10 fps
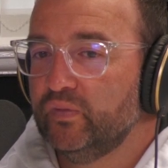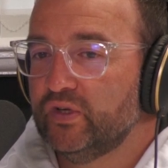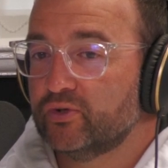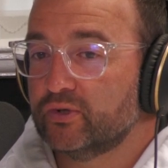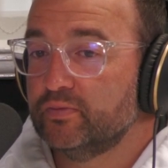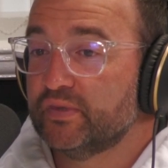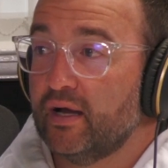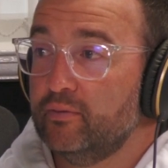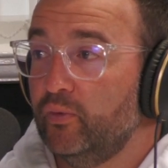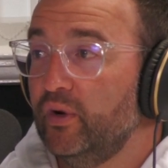You took some
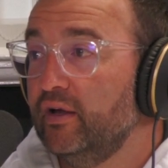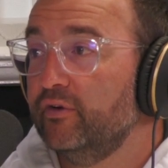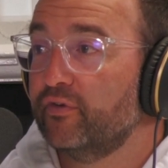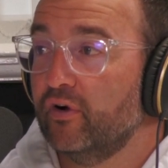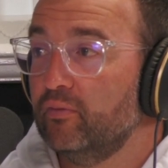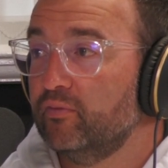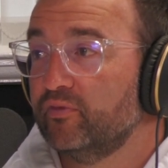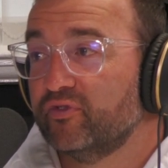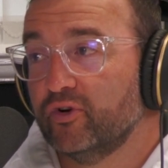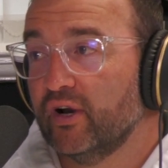time away from
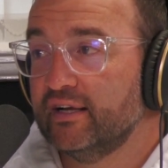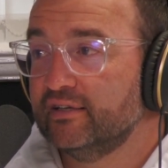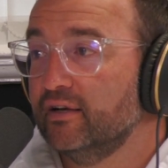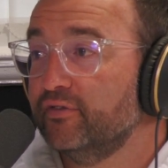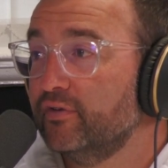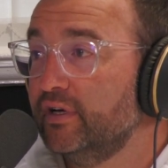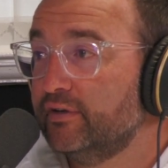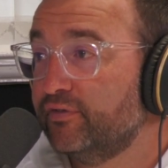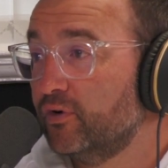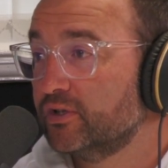frontline delivery
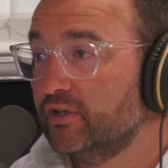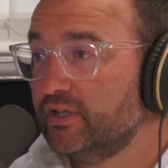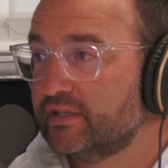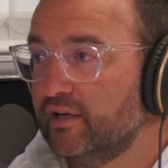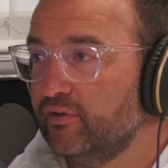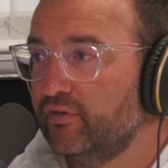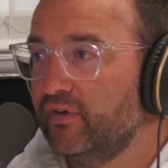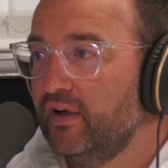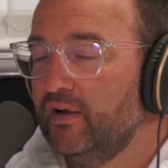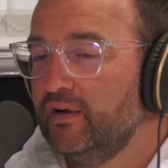to focus on yourself.
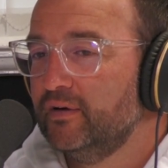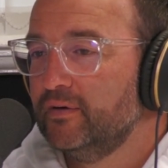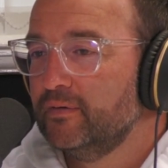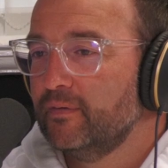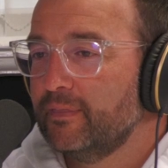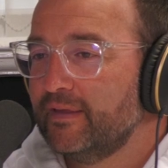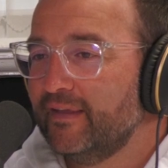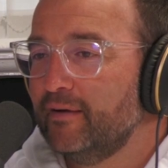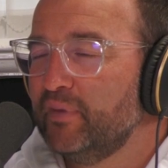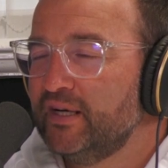You
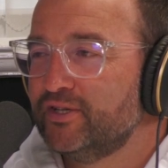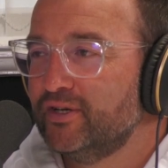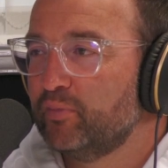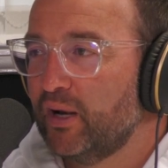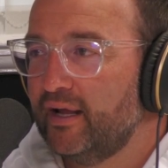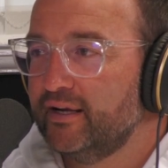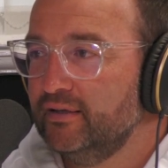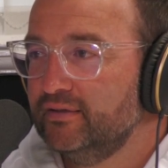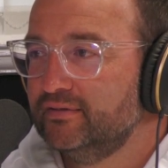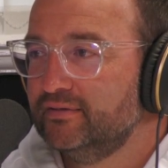then mentioned planning.